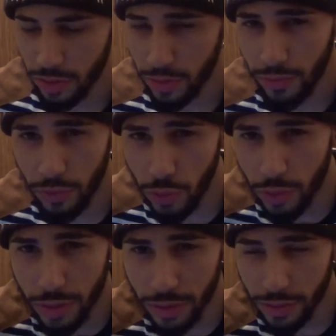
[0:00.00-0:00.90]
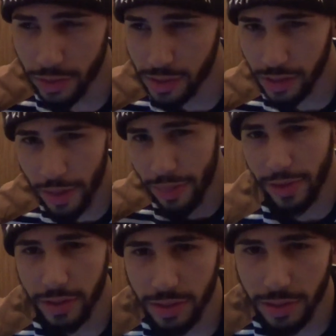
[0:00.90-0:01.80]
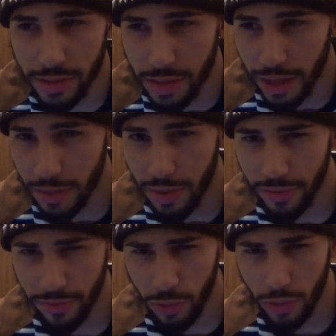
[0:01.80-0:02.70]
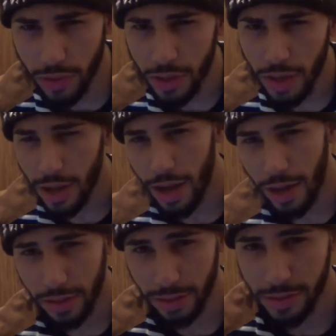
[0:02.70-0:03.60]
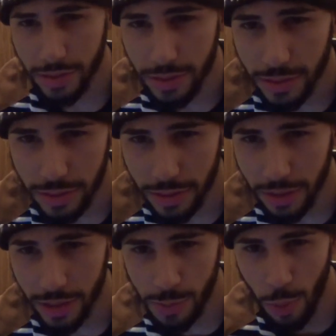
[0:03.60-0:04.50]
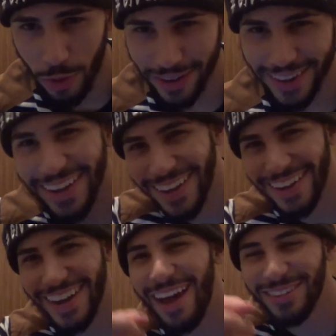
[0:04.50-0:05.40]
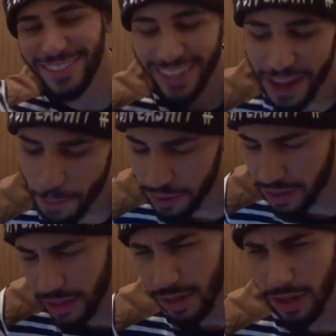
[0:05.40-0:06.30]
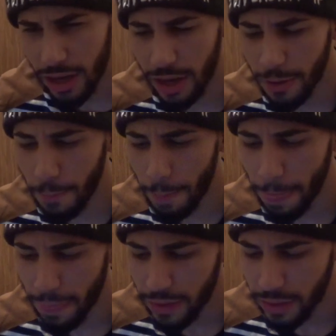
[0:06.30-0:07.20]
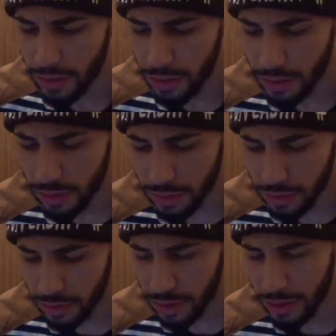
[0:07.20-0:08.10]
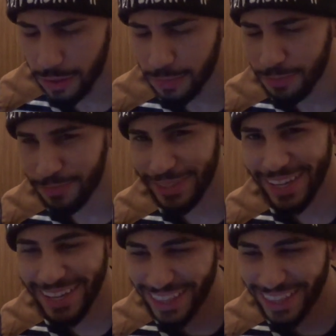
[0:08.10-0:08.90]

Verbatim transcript: food, there's nothing to dislike about food unless it's pork. Now nah, I'm just but yeah, um um yeah,